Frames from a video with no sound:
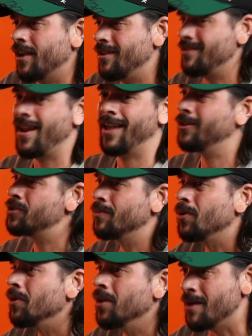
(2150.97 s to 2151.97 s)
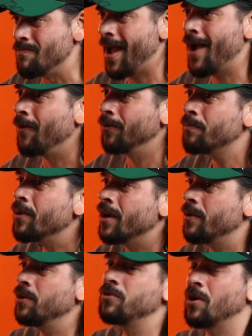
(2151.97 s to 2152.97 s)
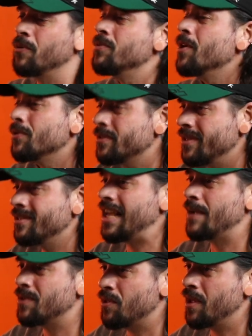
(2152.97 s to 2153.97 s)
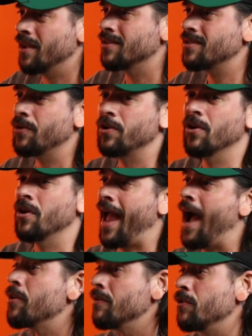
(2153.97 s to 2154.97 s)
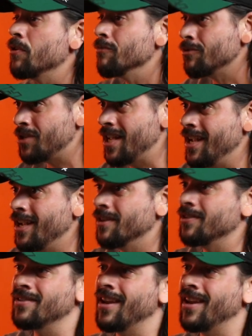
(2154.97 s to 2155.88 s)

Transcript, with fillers: like a negligible amount, but you don't notice these types of things, so you're out of your routine.